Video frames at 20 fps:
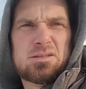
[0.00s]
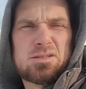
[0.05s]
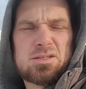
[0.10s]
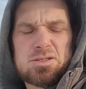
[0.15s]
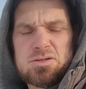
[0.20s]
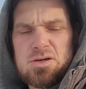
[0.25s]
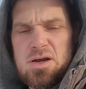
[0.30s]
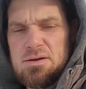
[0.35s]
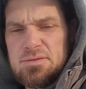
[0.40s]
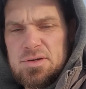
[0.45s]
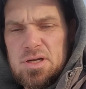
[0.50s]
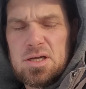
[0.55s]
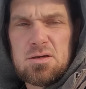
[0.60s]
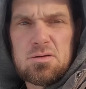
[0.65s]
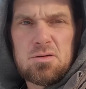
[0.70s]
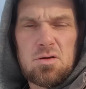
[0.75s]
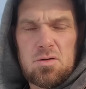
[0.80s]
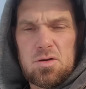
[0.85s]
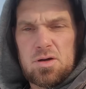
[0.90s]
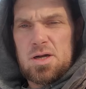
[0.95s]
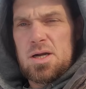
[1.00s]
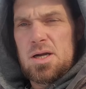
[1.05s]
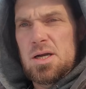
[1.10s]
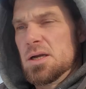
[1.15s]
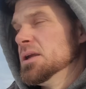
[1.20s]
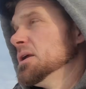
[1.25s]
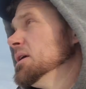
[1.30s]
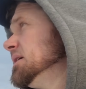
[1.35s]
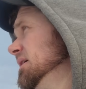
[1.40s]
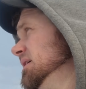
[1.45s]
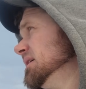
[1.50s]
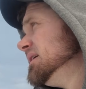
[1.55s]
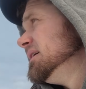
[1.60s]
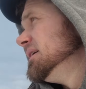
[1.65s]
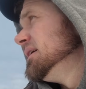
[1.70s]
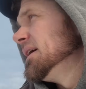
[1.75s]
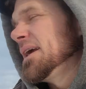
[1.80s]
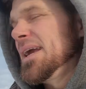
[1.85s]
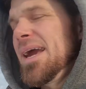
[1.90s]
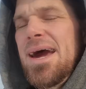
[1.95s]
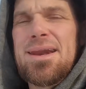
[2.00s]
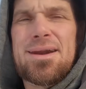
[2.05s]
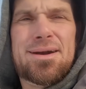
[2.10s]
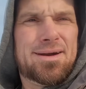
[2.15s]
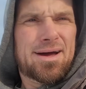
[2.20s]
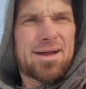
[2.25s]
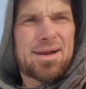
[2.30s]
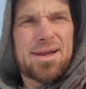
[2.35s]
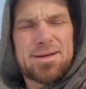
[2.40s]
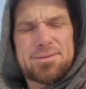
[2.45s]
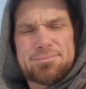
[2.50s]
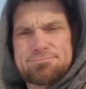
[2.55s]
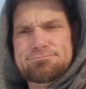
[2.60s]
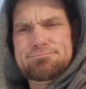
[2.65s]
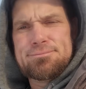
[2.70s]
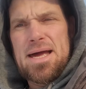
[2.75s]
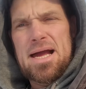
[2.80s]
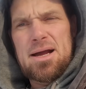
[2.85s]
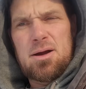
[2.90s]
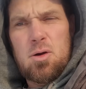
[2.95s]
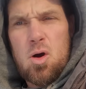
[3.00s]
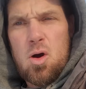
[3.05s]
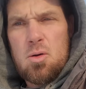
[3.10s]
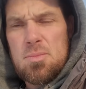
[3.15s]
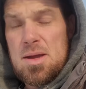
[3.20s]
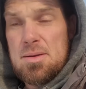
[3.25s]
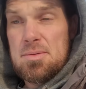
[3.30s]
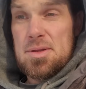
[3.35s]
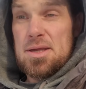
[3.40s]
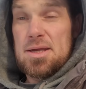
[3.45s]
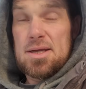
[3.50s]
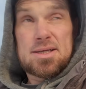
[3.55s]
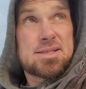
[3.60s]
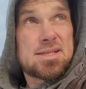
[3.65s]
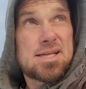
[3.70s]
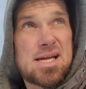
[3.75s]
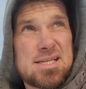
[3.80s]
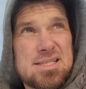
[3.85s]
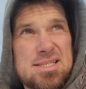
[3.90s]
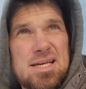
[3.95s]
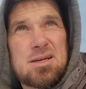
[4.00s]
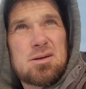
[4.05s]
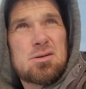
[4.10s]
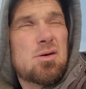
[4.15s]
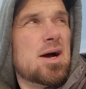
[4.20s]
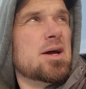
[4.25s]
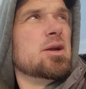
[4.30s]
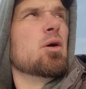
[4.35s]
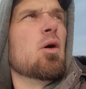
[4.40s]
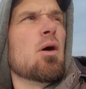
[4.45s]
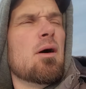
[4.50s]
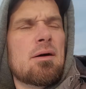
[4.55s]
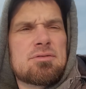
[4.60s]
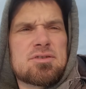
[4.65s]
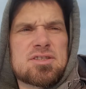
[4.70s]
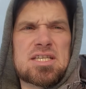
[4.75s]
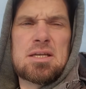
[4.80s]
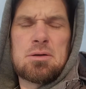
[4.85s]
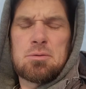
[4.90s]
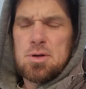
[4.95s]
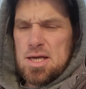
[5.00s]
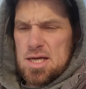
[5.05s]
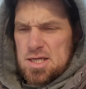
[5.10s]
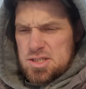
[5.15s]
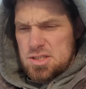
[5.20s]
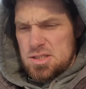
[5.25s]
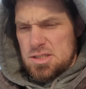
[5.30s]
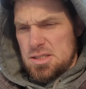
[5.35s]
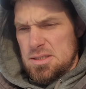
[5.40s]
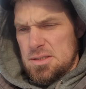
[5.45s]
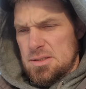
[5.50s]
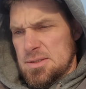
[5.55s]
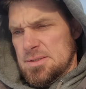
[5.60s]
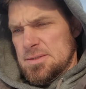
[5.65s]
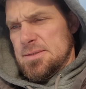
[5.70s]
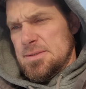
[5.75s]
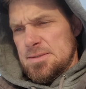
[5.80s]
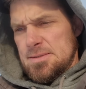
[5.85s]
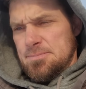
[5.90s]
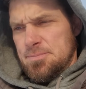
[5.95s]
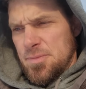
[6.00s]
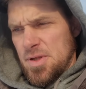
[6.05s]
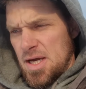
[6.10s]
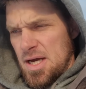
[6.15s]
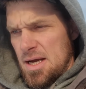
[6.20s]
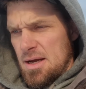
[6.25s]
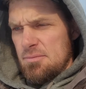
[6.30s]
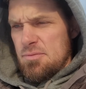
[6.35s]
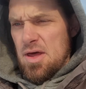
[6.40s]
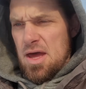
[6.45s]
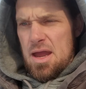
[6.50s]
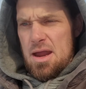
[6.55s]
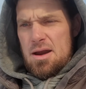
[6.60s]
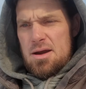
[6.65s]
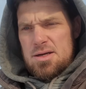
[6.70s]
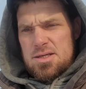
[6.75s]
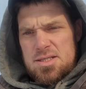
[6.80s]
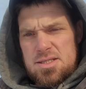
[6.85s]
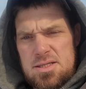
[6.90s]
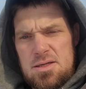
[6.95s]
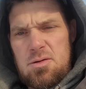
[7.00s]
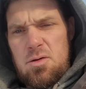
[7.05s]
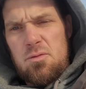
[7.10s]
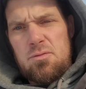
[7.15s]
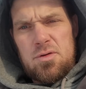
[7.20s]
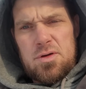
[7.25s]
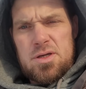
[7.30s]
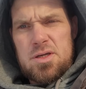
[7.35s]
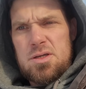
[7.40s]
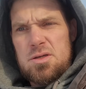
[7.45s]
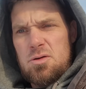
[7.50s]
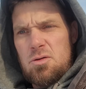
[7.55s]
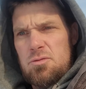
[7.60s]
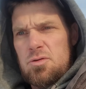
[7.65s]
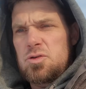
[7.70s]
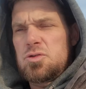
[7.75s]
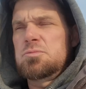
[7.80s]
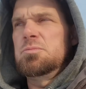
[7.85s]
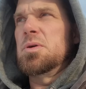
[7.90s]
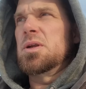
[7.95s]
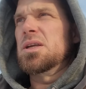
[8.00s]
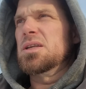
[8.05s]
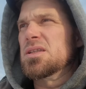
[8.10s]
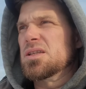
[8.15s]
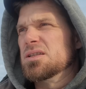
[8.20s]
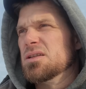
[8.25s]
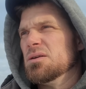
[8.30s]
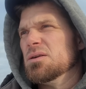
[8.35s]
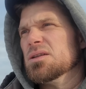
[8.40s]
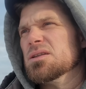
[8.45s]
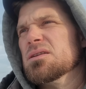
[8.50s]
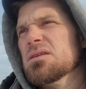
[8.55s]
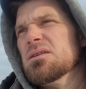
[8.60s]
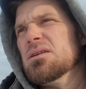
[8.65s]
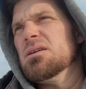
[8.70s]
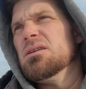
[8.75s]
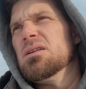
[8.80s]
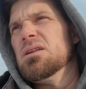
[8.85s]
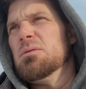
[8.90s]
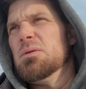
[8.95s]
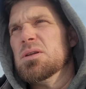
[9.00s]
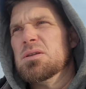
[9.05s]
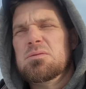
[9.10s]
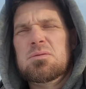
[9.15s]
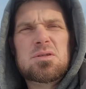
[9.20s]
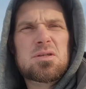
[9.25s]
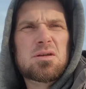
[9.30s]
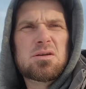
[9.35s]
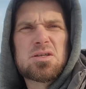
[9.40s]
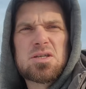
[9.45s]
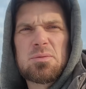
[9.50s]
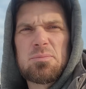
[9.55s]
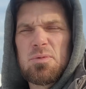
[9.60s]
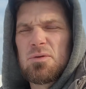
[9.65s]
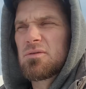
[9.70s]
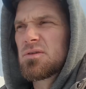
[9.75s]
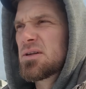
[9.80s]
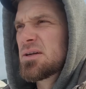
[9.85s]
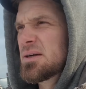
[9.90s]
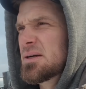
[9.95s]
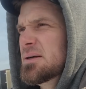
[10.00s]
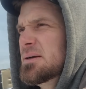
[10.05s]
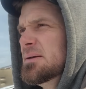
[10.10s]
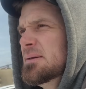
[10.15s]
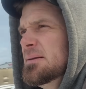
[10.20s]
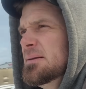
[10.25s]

Just driving down the road here. Again, they're not like back home. Maybe they exist. I don't know. I know I've seen one actually. The Hares over in Novosibirsk, they went to a dealership over there.